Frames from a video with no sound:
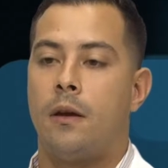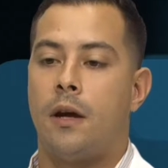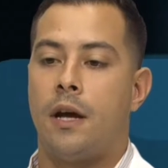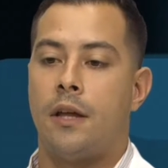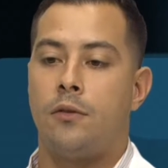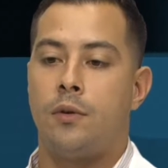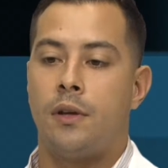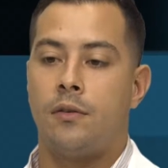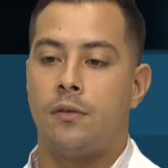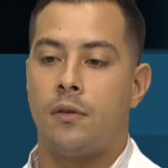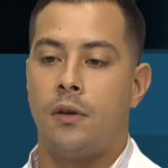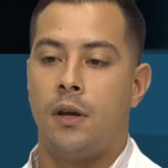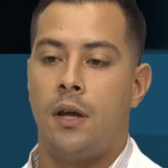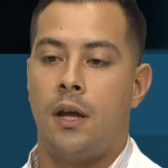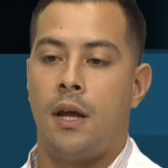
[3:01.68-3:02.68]
address
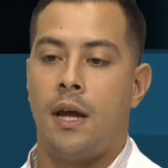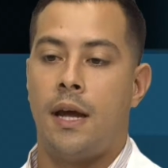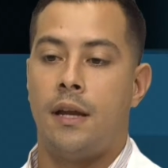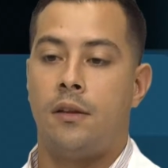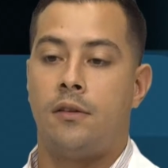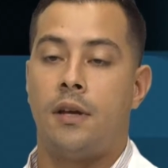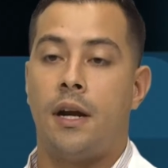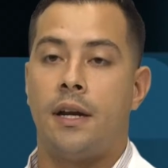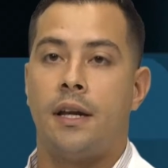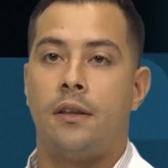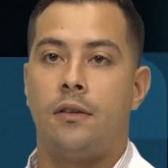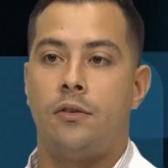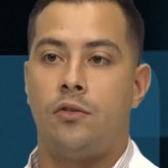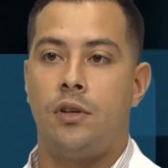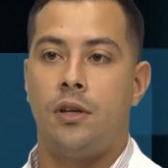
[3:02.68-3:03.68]
and
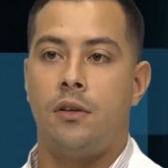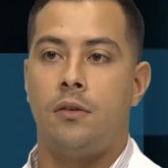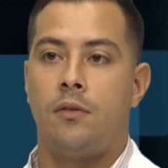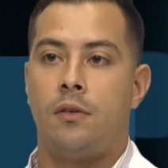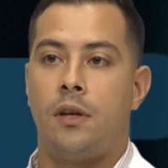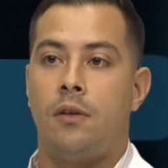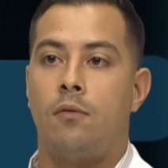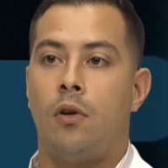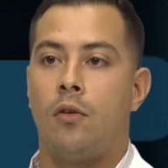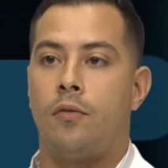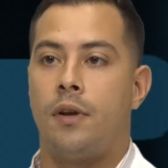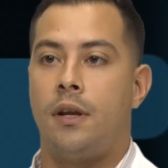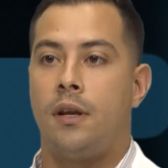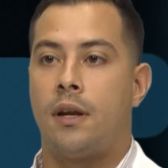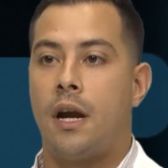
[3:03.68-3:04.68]
target genes involved
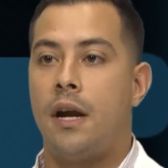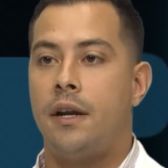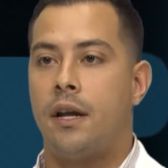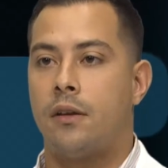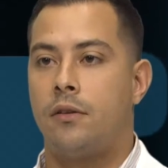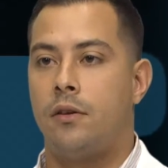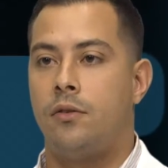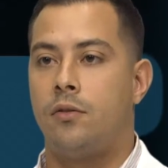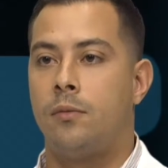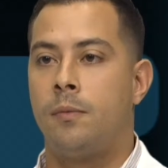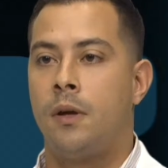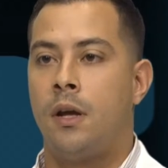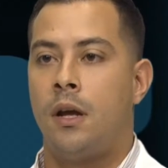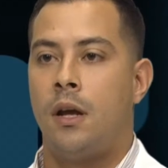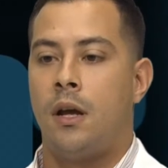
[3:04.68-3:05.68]
in cardiac tissue.
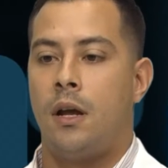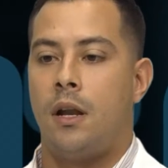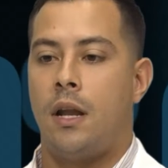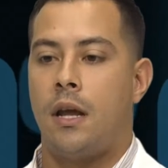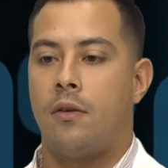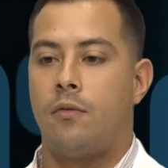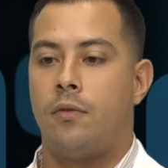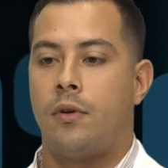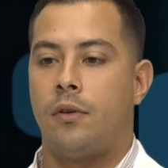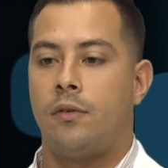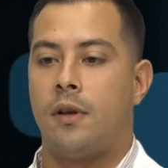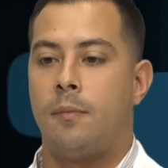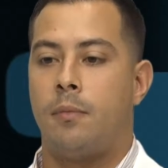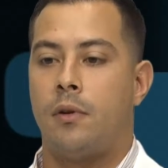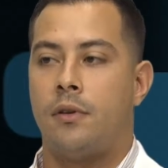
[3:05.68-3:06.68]
Like, for
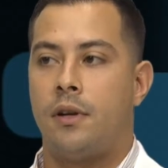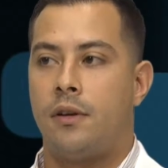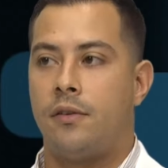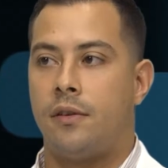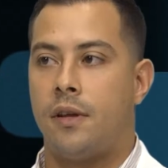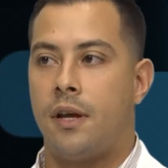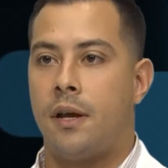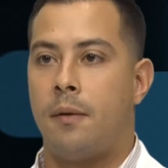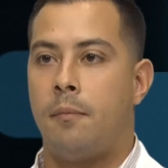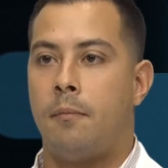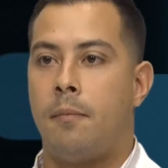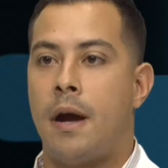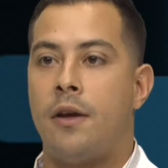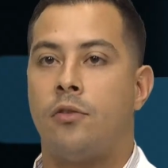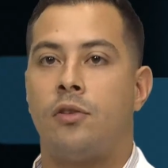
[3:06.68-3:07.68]
example, there's the
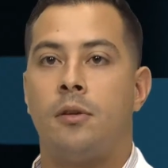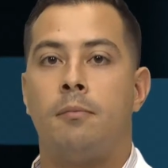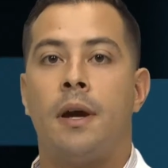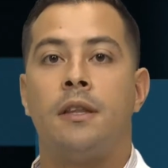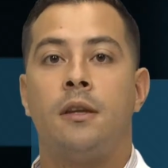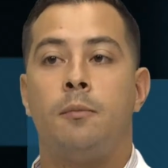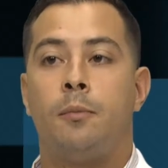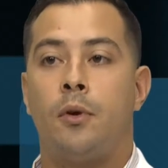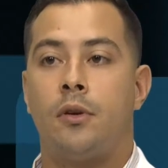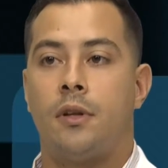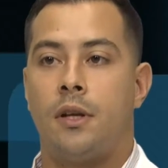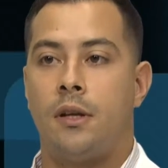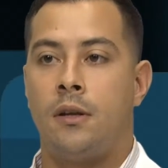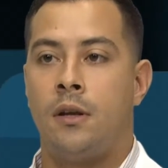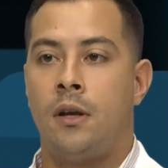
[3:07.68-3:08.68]
myosin-binding
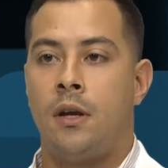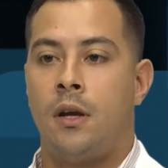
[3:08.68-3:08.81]
protein,